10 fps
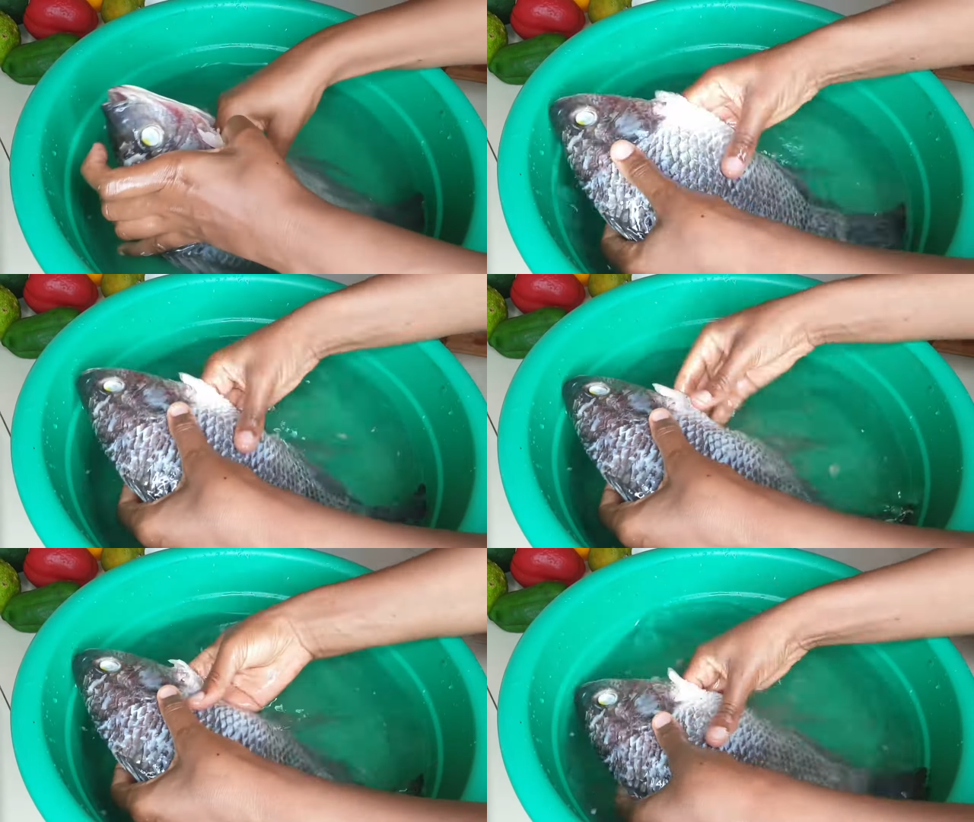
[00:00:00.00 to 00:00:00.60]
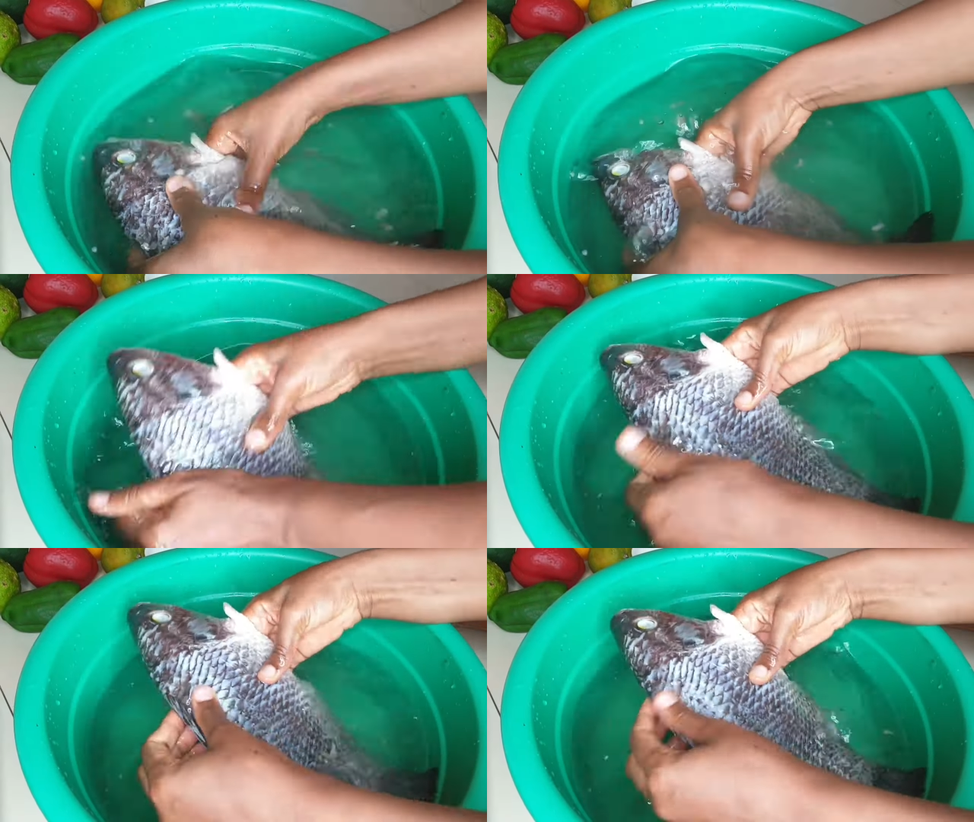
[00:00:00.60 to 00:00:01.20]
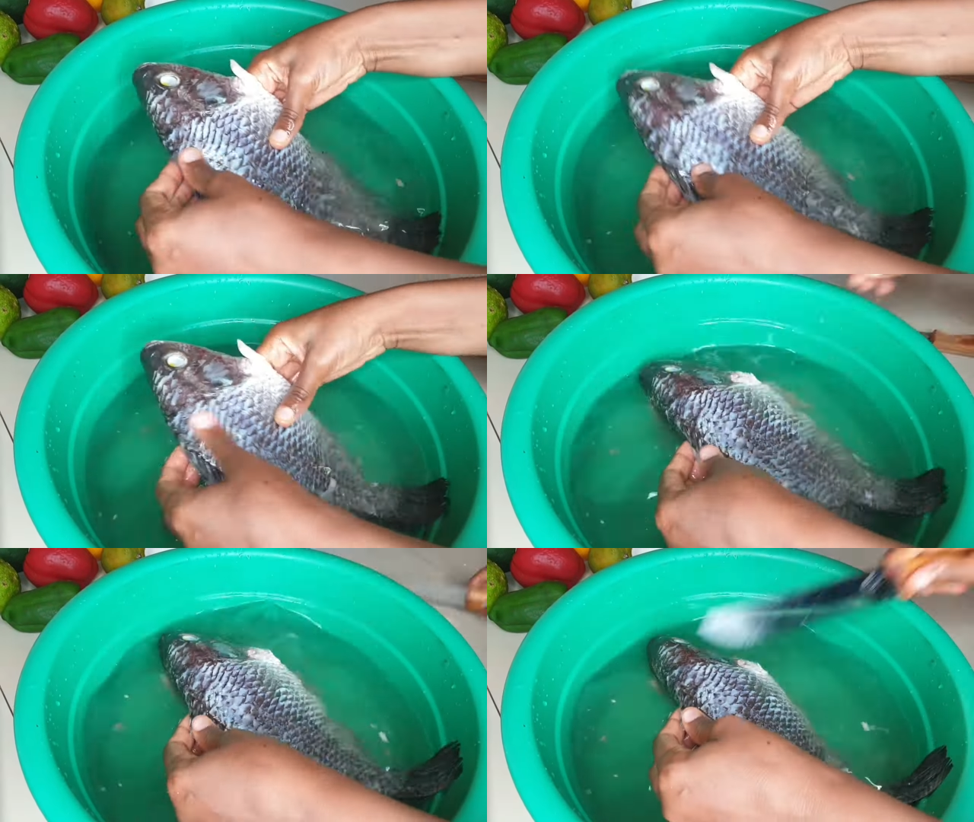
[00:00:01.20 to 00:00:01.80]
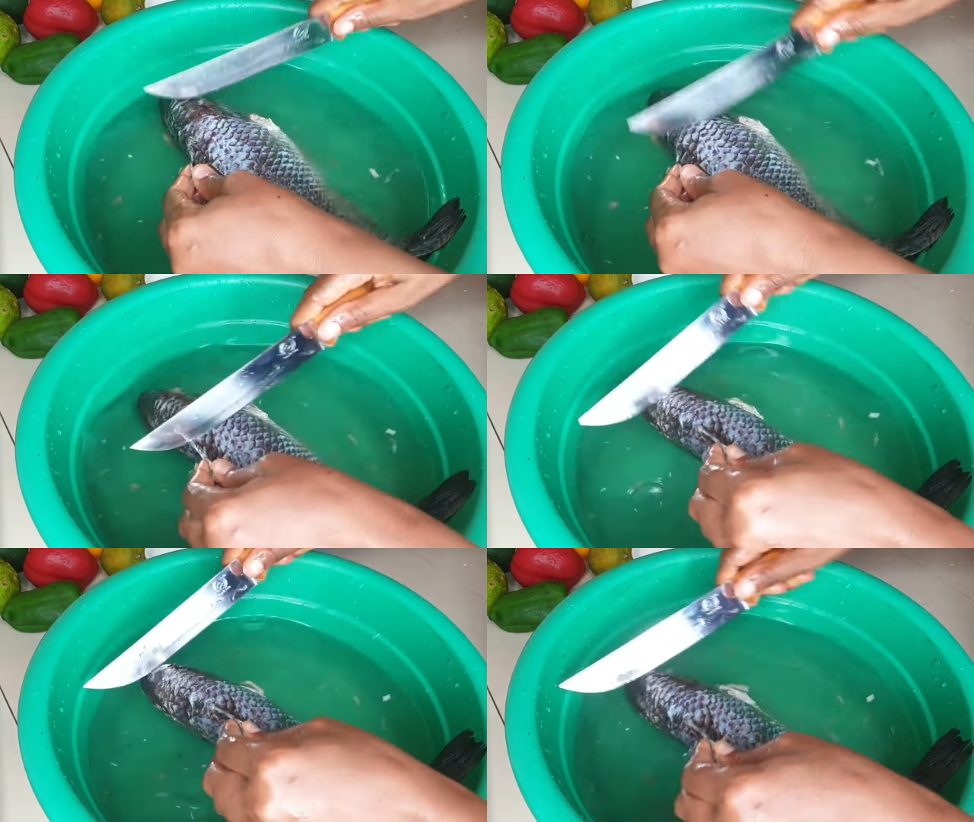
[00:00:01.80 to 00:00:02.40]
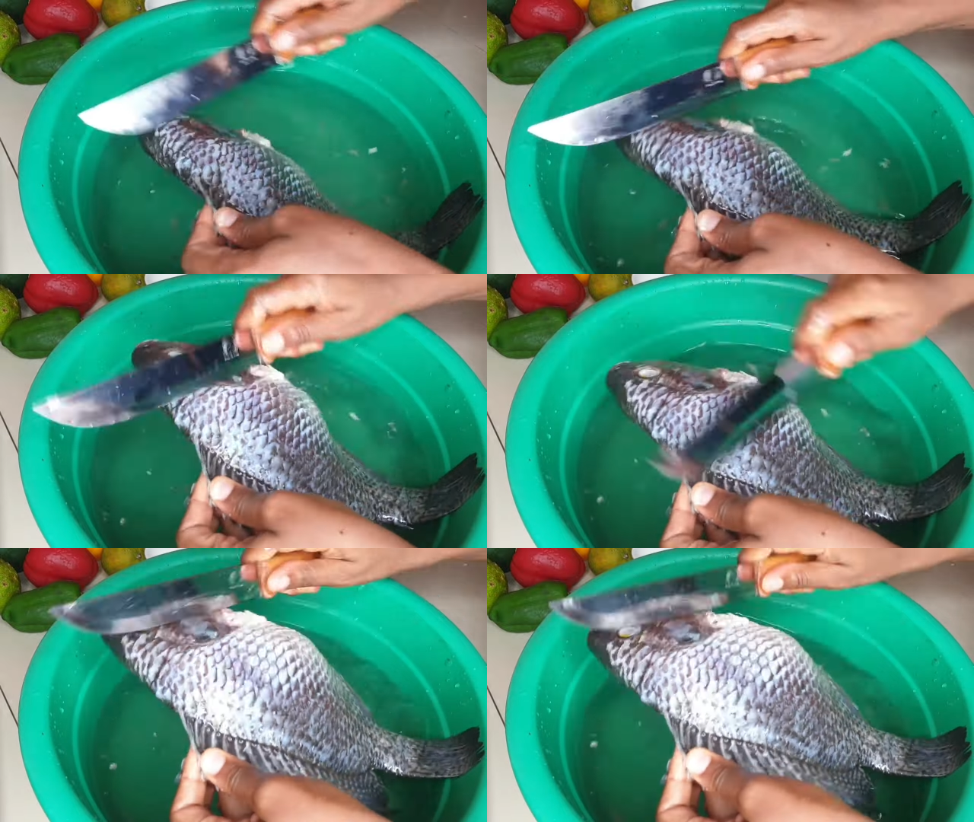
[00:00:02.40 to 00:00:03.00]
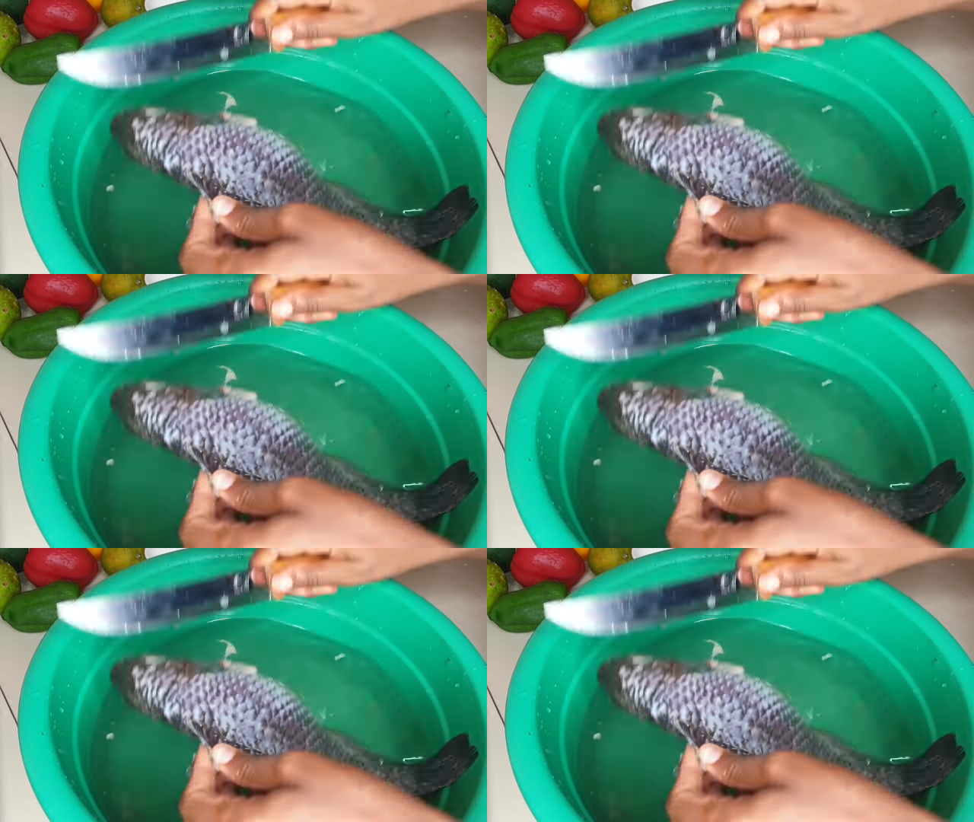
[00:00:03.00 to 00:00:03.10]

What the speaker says: Nobody's mouth can be seen.